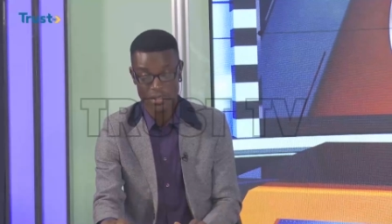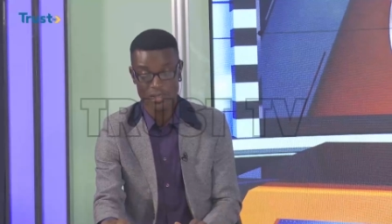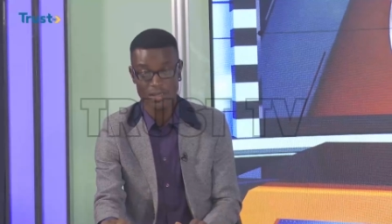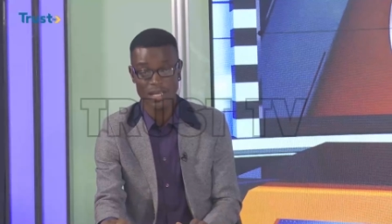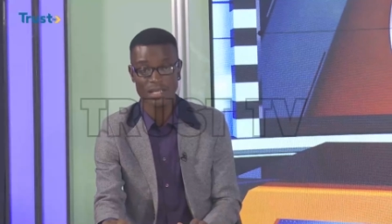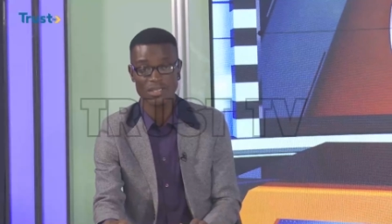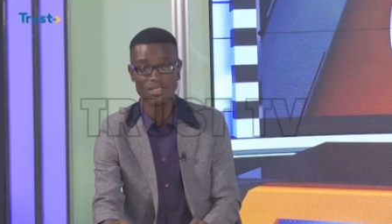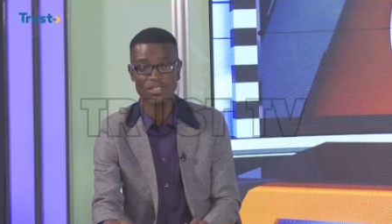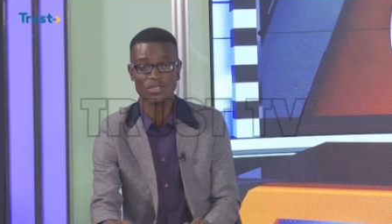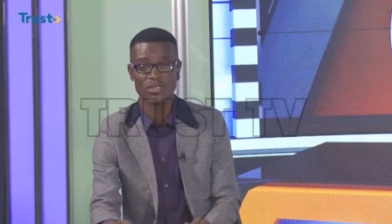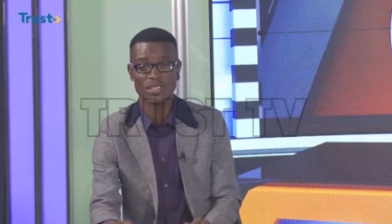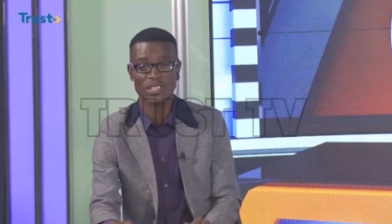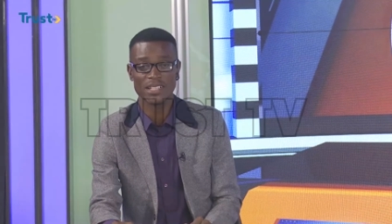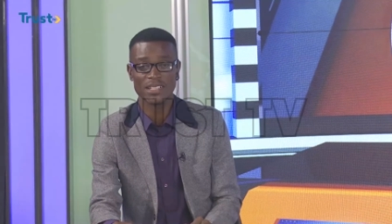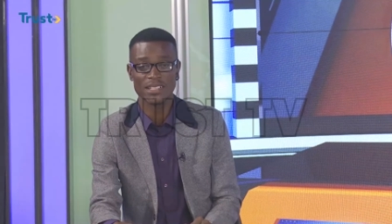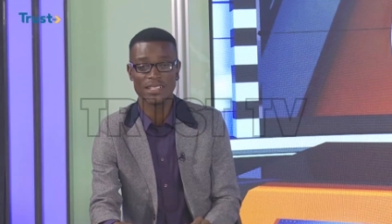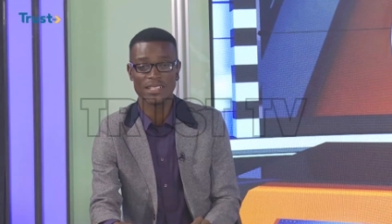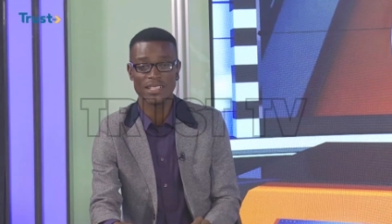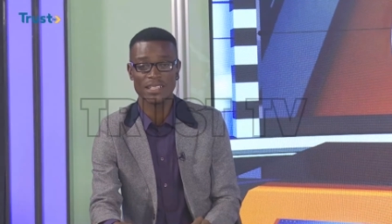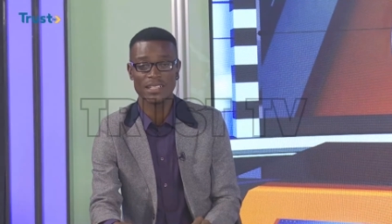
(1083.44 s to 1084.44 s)
in
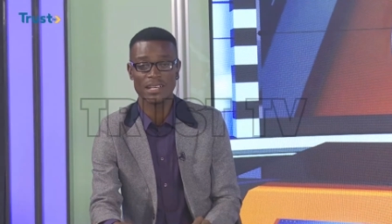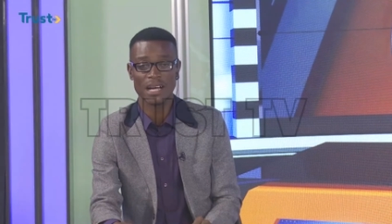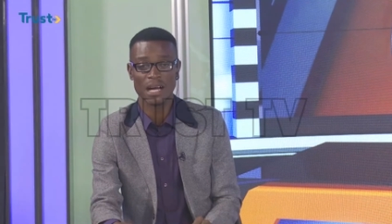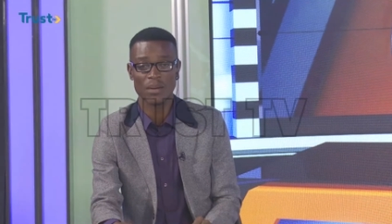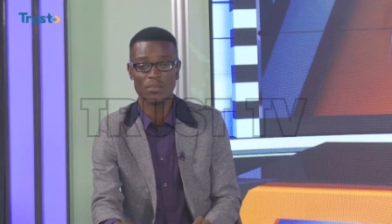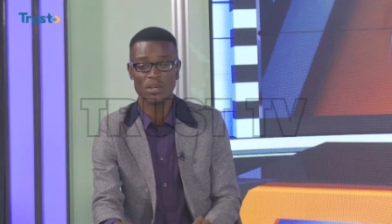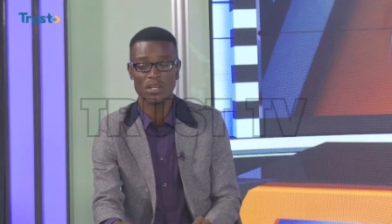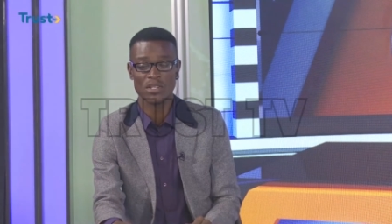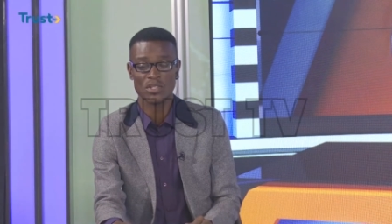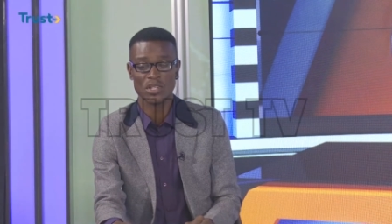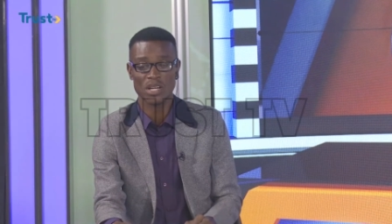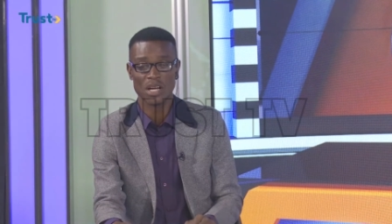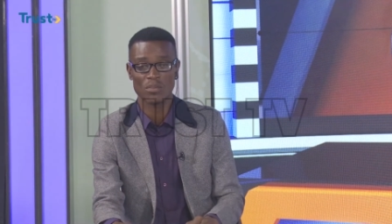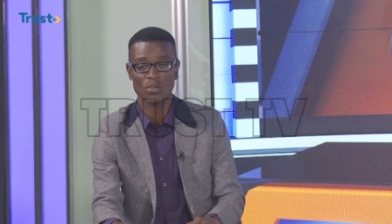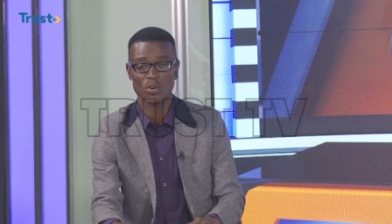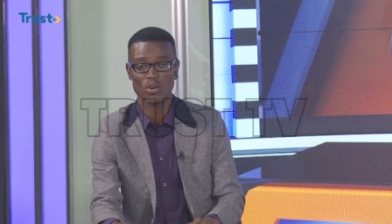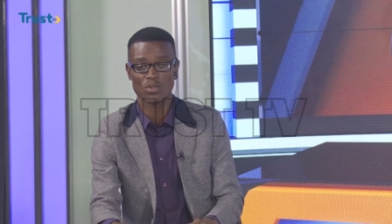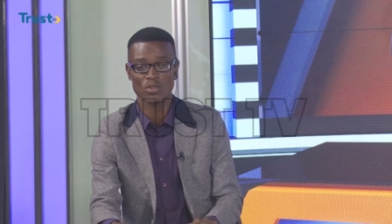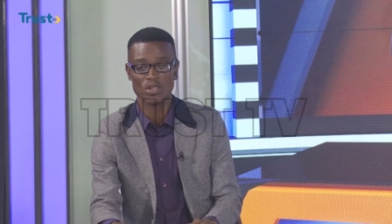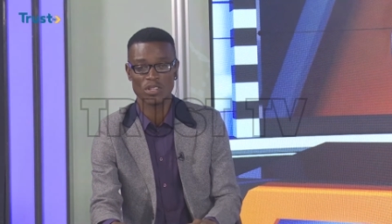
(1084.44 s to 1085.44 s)
Nigerian League. Amechi
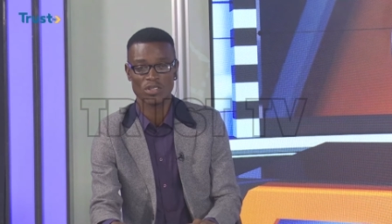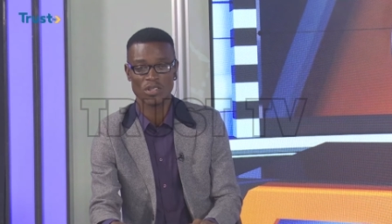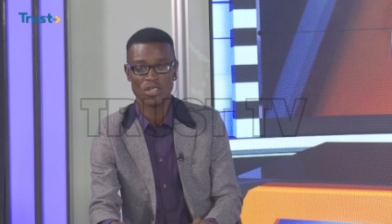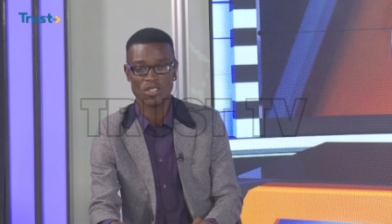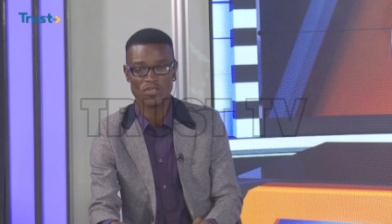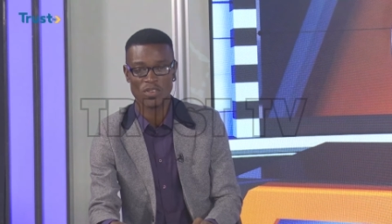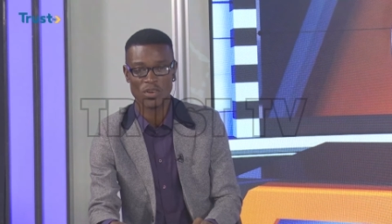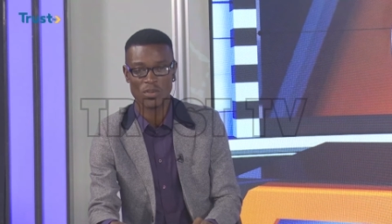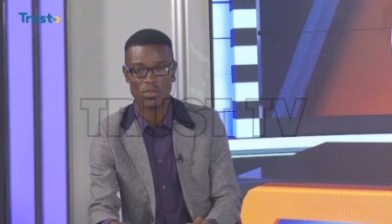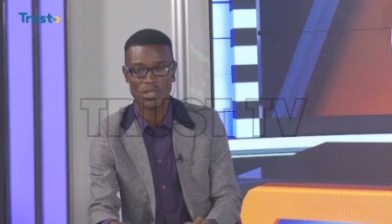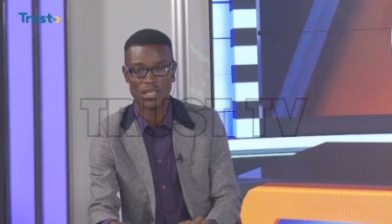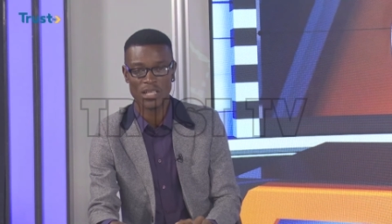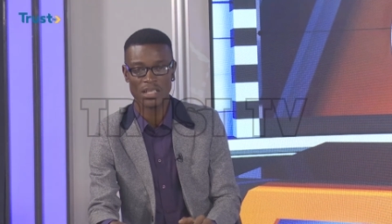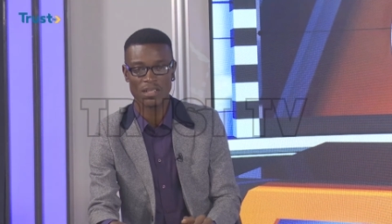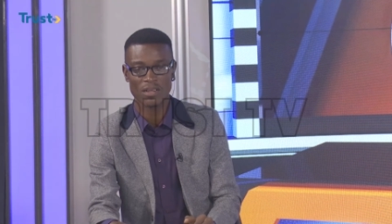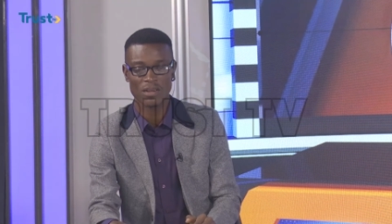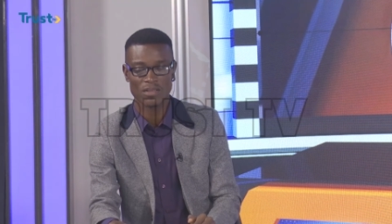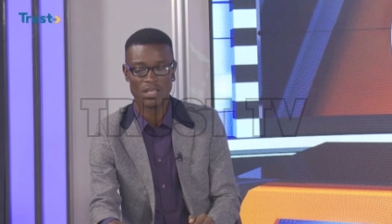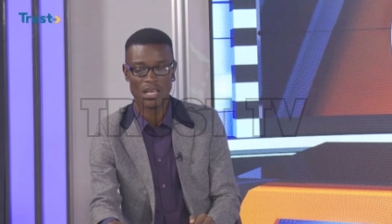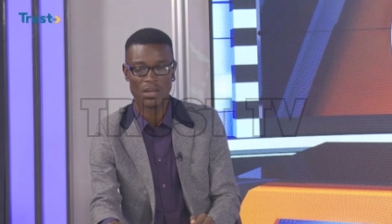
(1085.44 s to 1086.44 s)
Agbo joining us from Lagos.